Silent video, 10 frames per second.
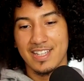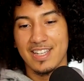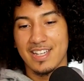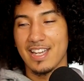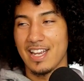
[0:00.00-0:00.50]

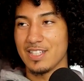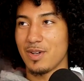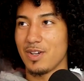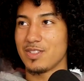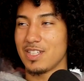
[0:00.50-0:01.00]
It's one
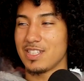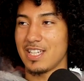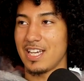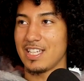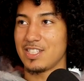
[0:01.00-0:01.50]
of those things
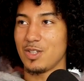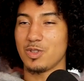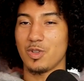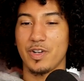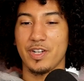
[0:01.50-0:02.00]
like it's so
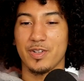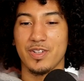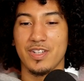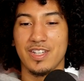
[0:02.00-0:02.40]
surreal.